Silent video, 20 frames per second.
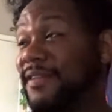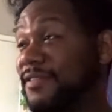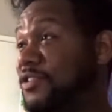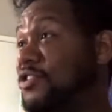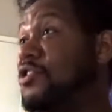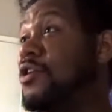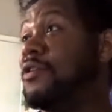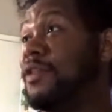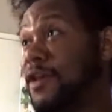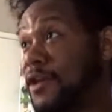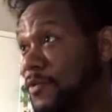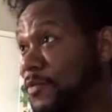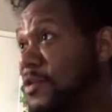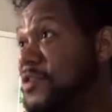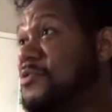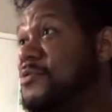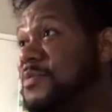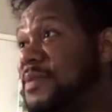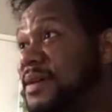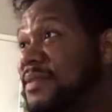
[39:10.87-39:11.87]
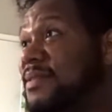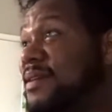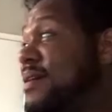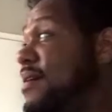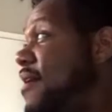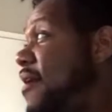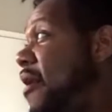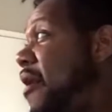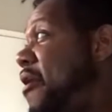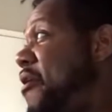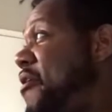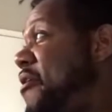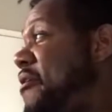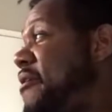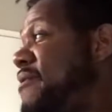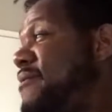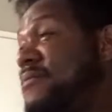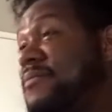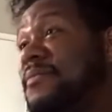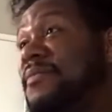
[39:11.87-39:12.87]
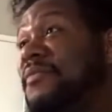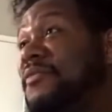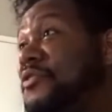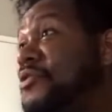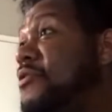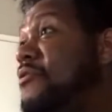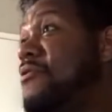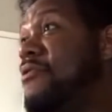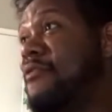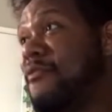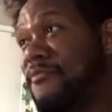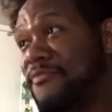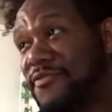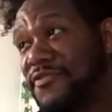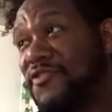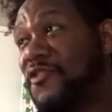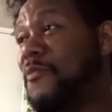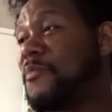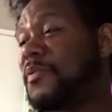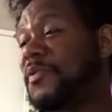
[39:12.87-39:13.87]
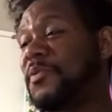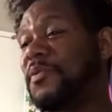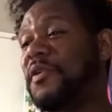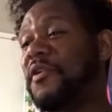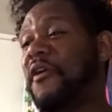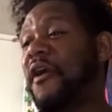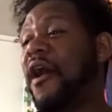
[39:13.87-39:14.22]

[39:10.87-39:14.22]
You're going to learn real quick then. You're going to learn super quick.